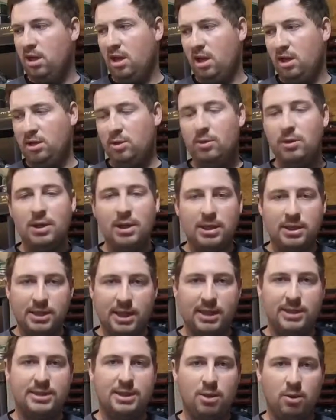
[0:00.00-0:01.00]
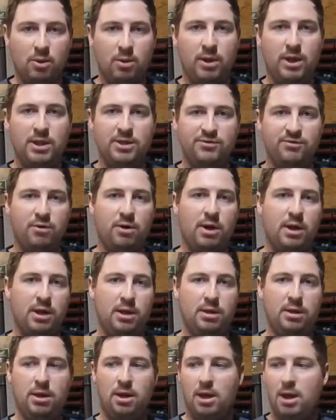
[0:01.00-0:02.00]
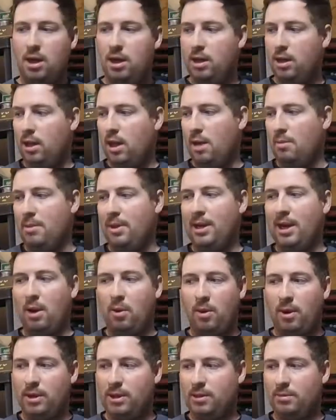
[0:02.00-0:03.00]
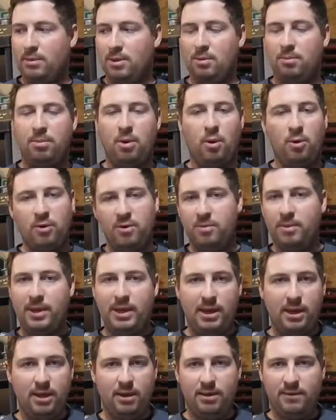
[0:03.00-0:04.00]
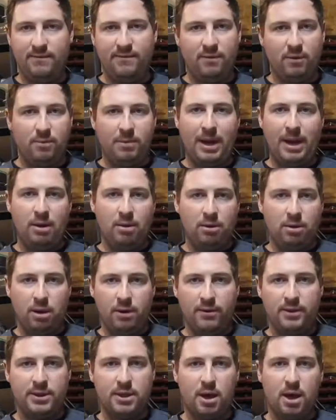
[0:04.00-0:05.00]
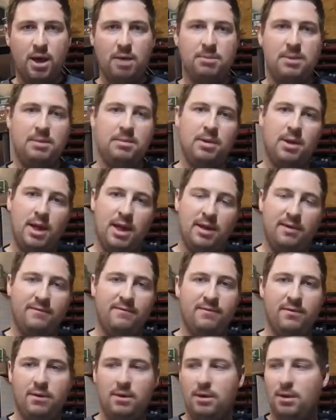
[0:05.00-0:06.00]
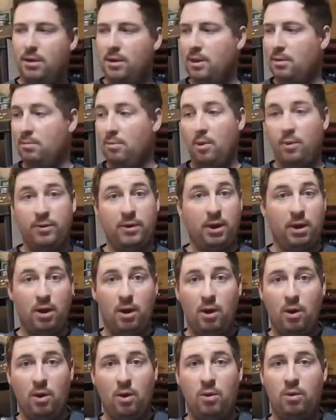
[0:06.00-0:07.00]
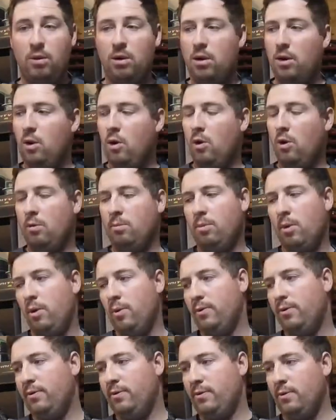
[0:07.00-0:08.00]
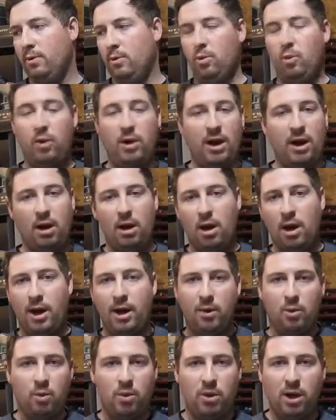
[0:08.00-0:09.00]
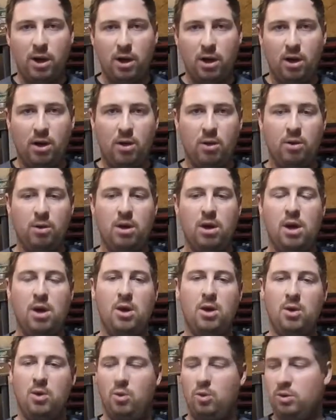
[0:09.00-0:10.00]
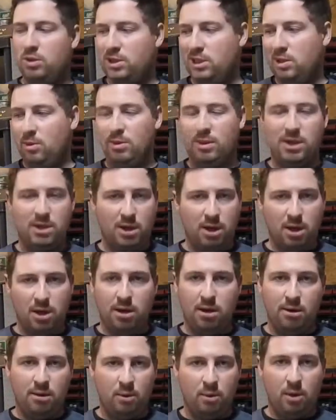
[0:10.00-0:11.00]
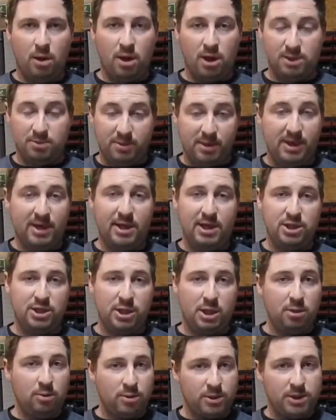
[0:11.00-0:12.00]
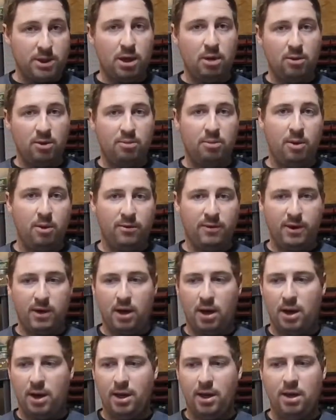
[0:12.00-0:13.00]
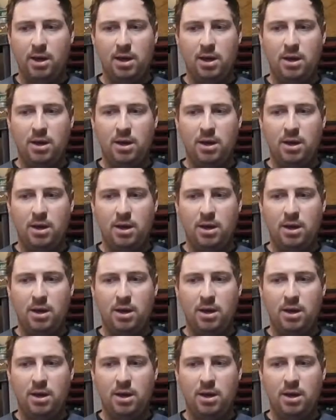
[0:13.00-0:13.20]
I'll do a little testing when it's running. I may not want them to both be at full power all the time. Maybe I'll have them both on low, or one on high, one on low. We'll see what the car wants, but initially we'll start with both on high.